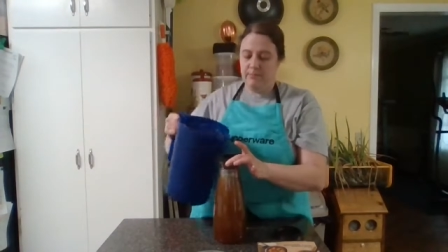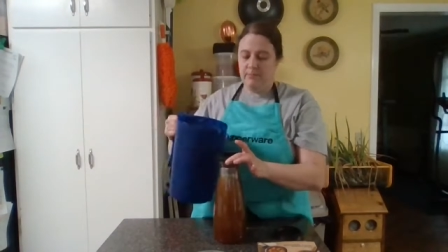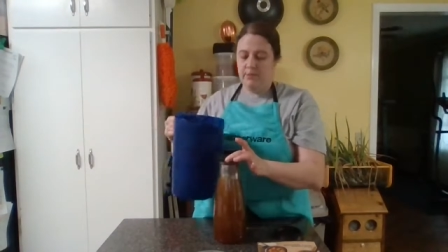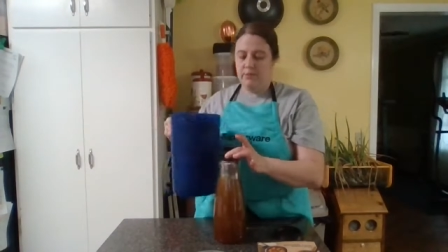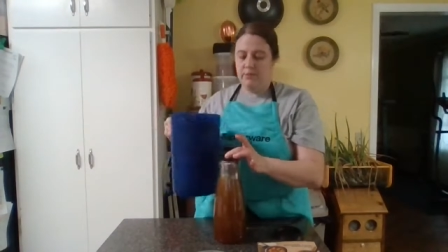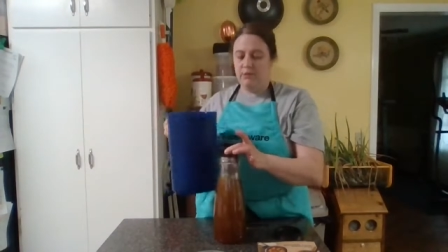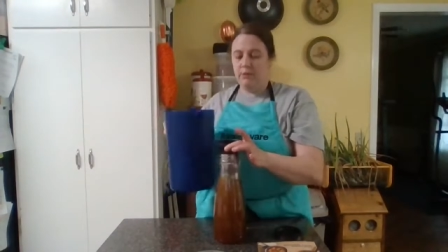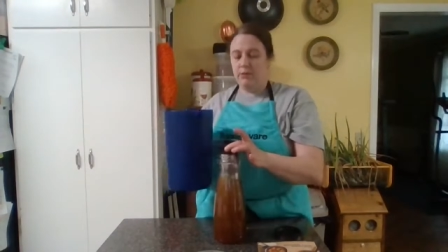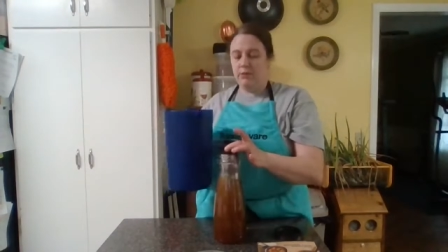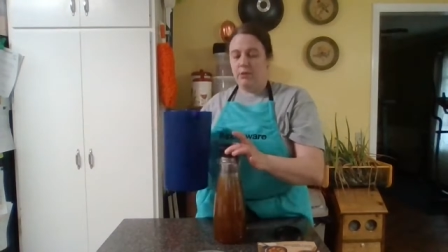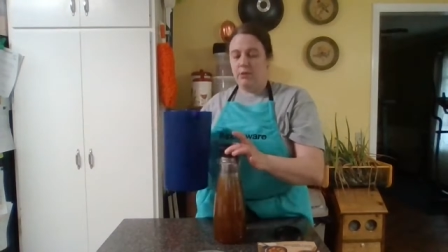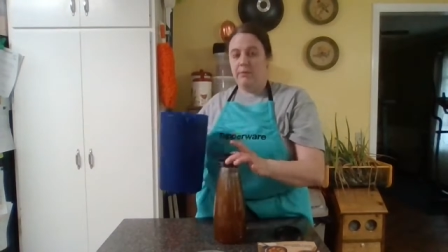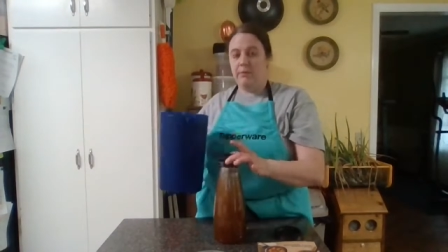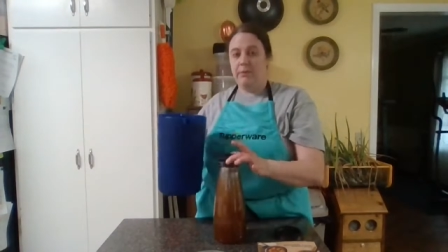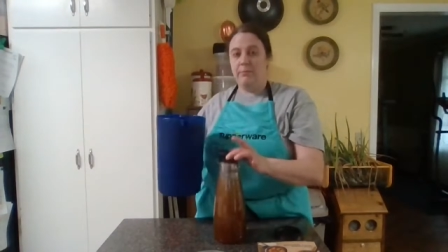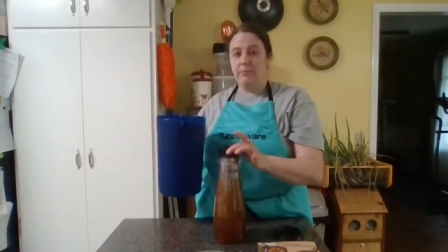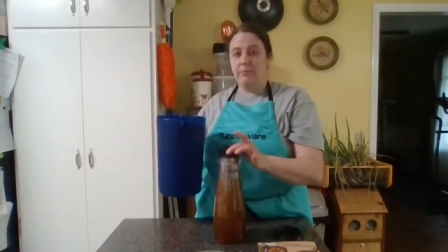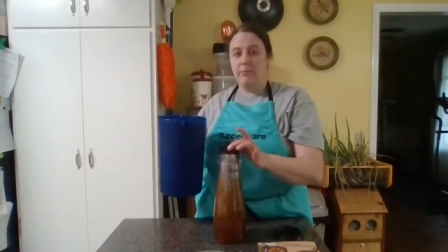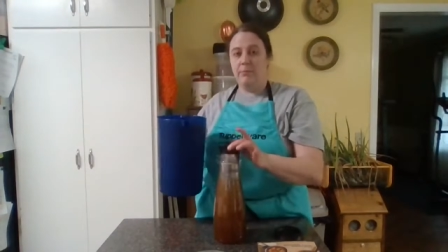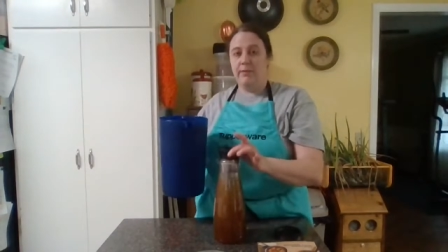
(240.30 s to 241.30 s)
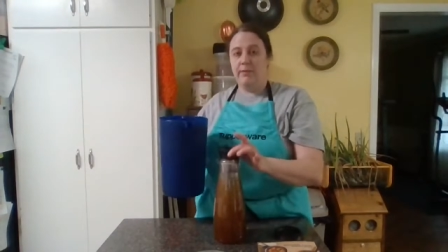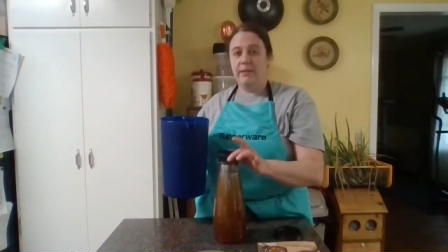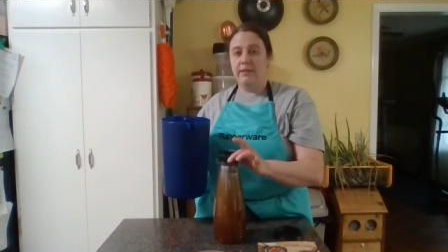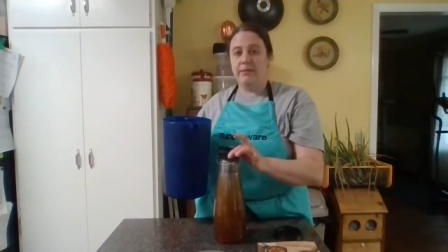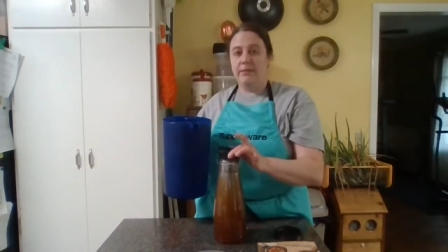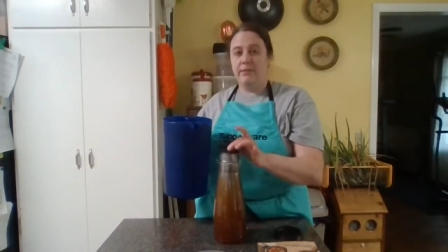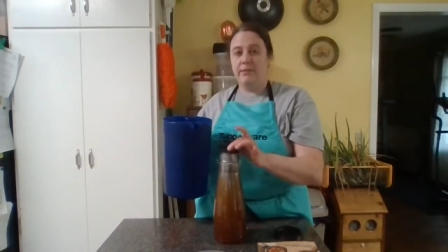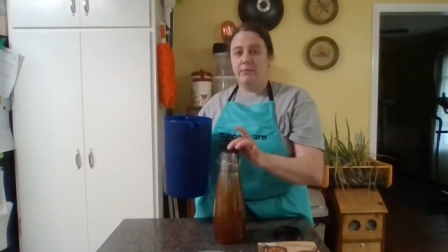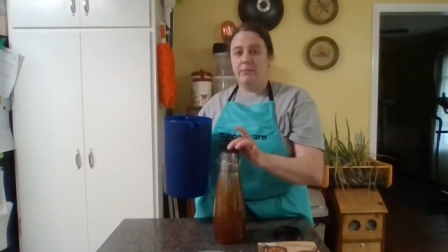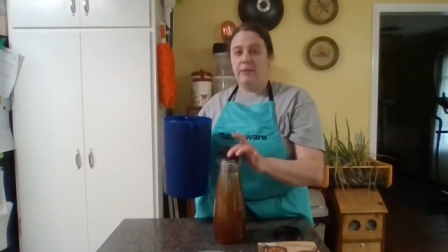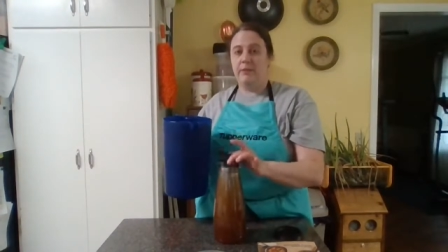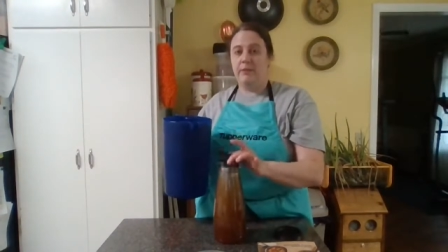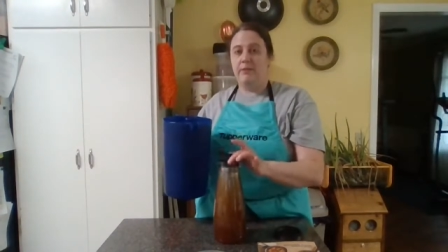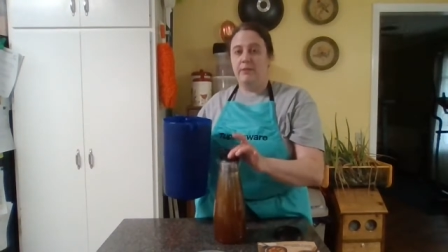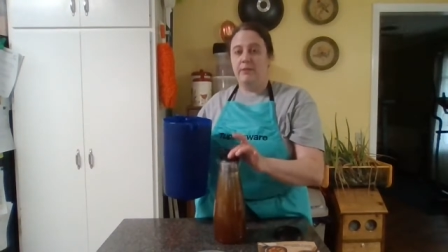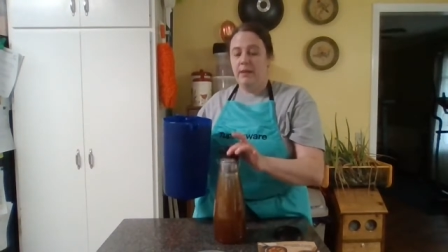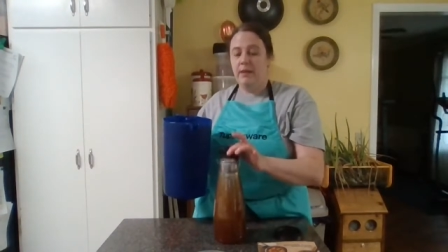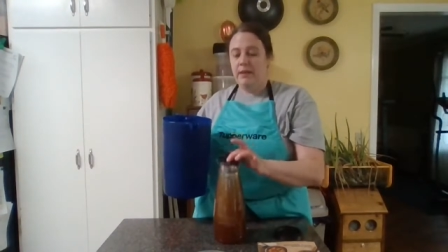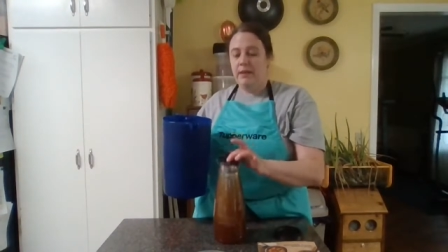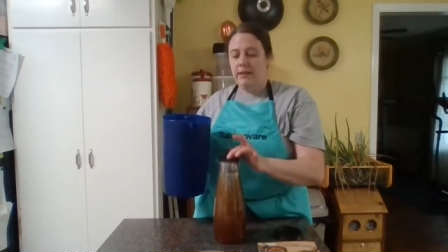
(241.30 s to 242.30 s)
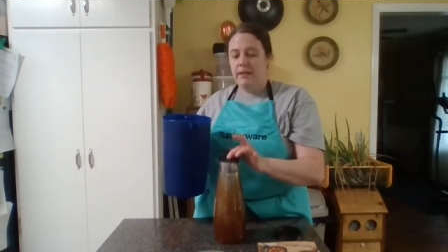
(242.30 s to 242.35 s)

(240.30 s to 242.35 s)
as you saw me moving this around,